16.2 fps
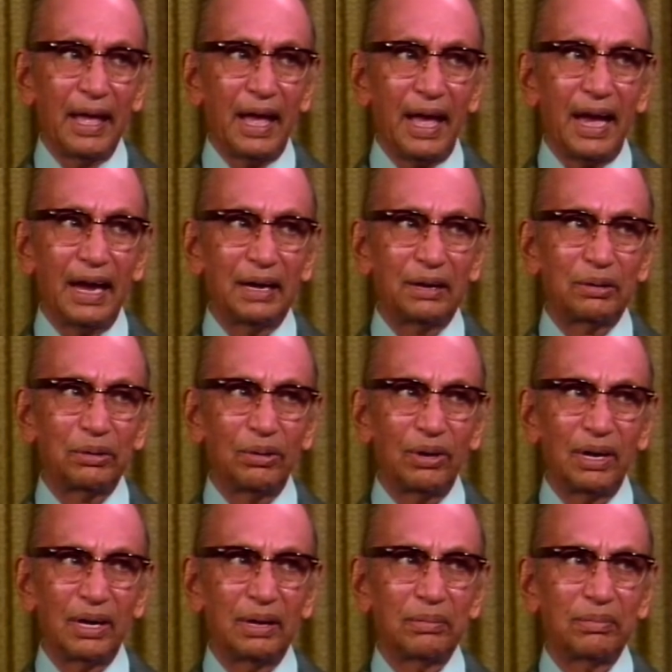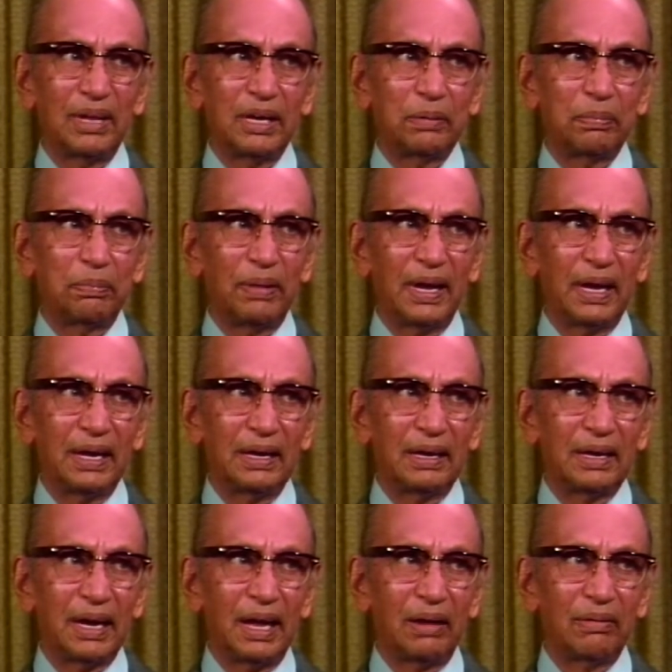I told him that plane
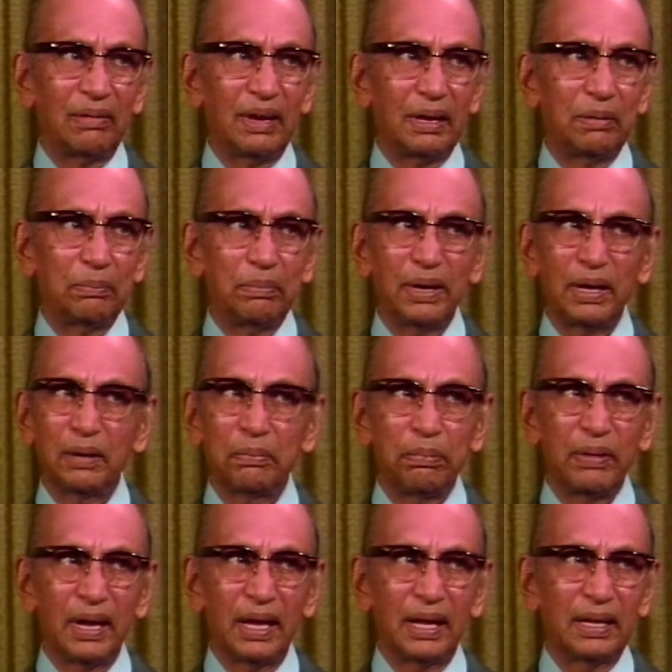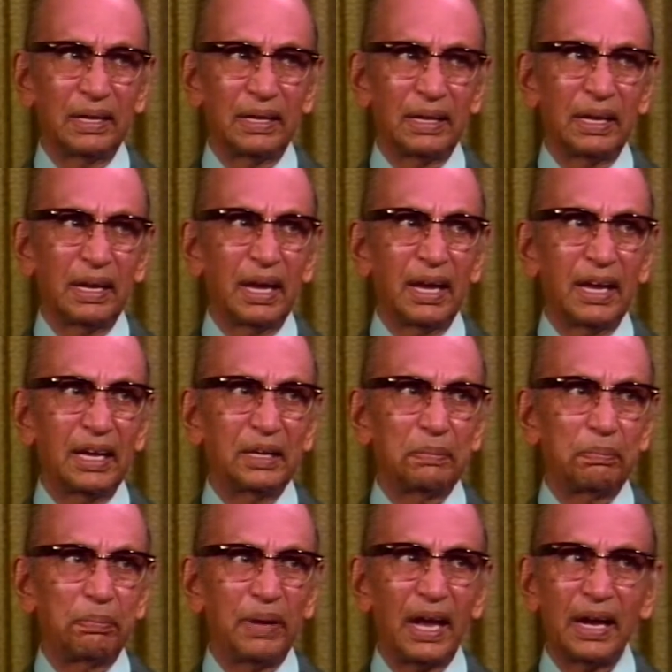travel in big planes is
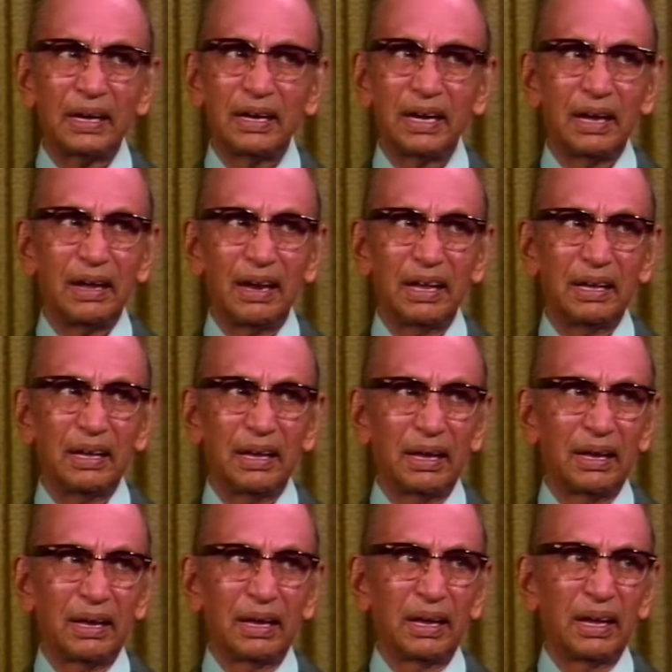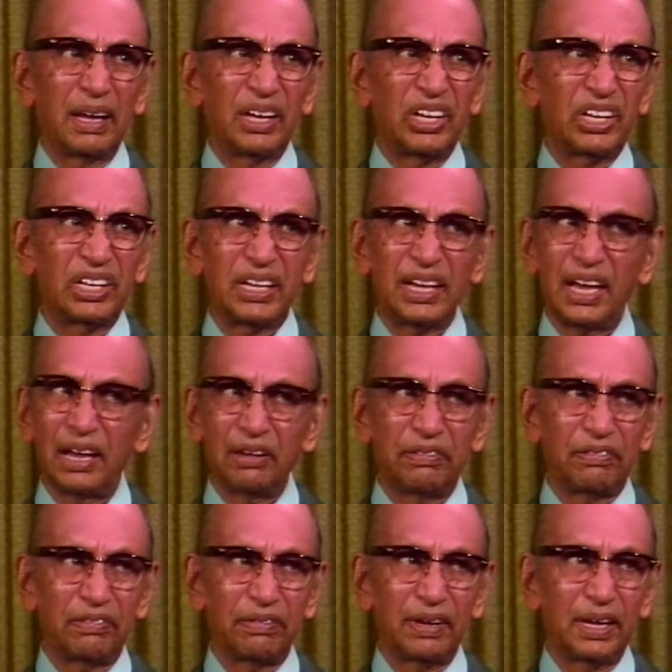practically safe,
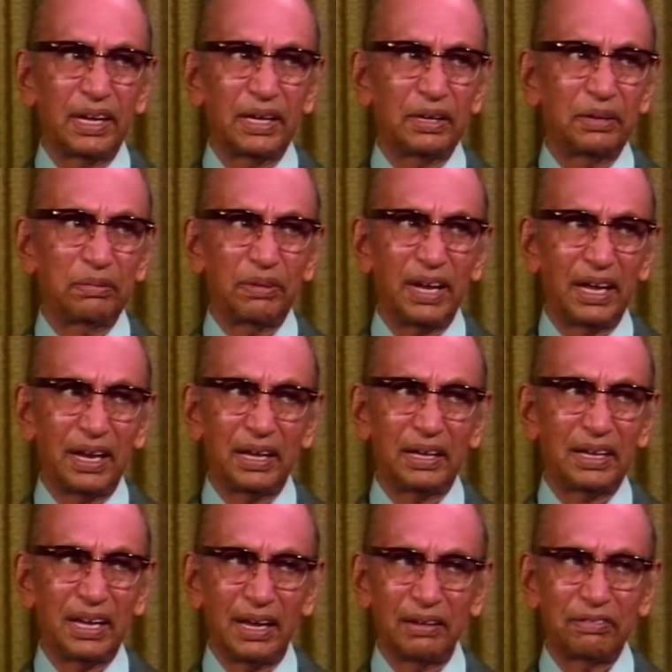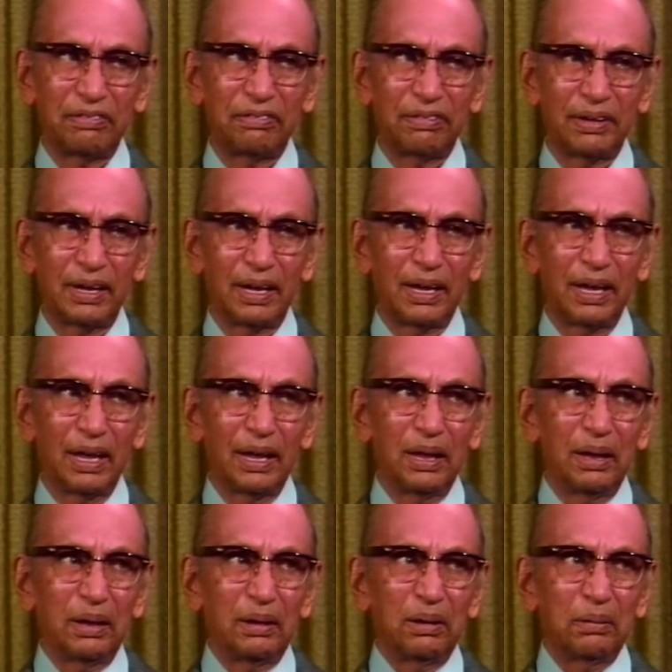is very safe.
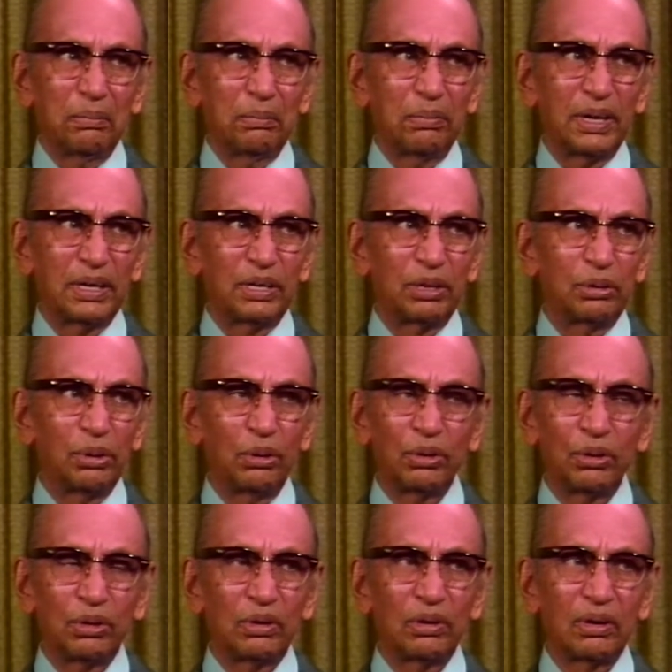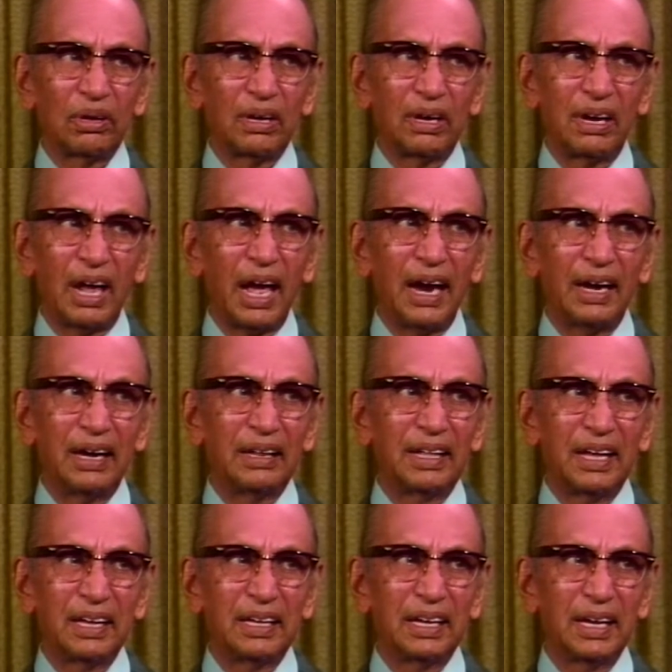But don't ride
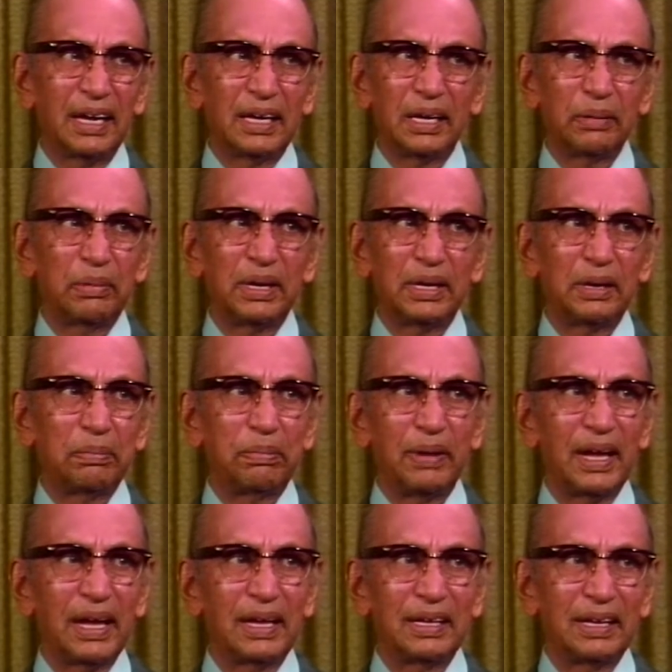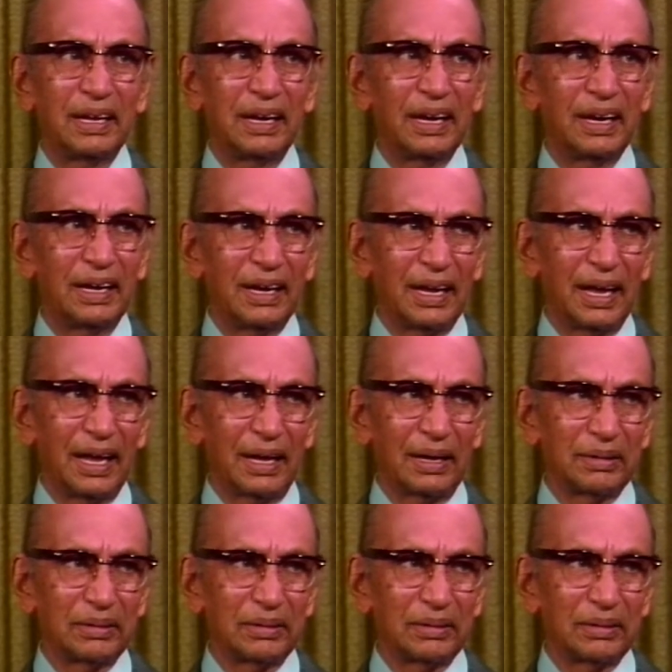these itty-bitty planes in India.